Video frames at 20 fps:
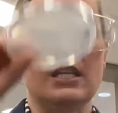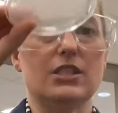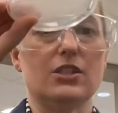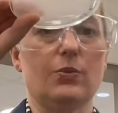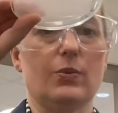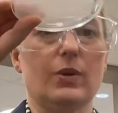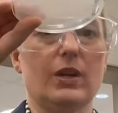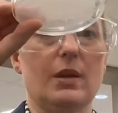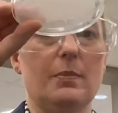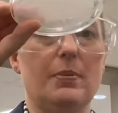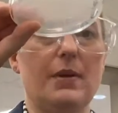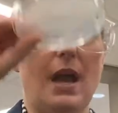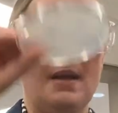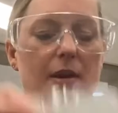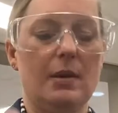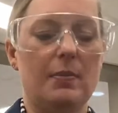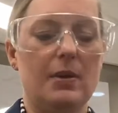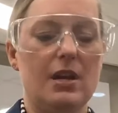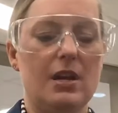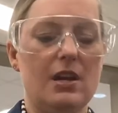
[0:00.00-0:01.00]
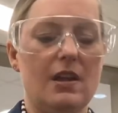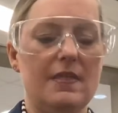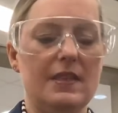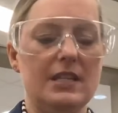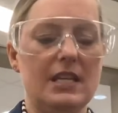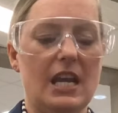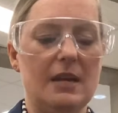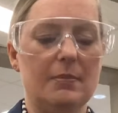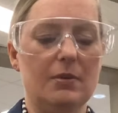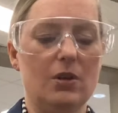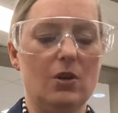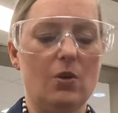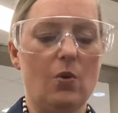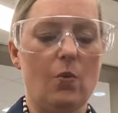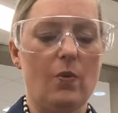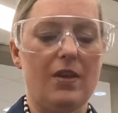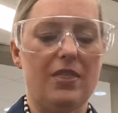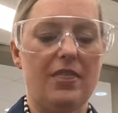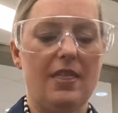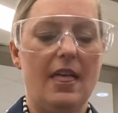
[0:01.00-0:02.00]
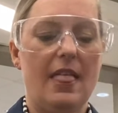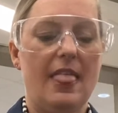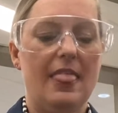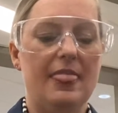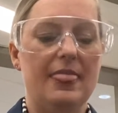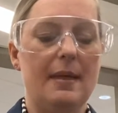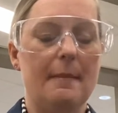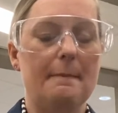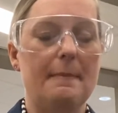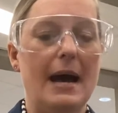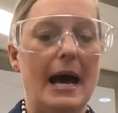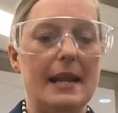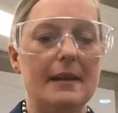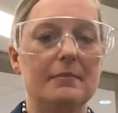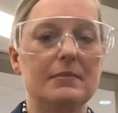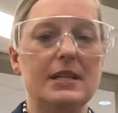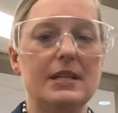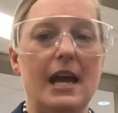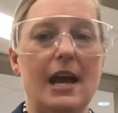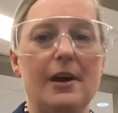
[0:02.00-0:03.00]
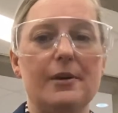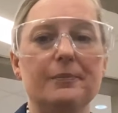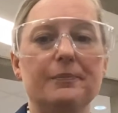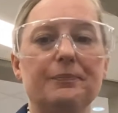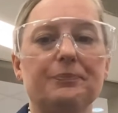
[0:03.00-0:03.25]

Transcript: So I'm going to put it on the table with the bottom down,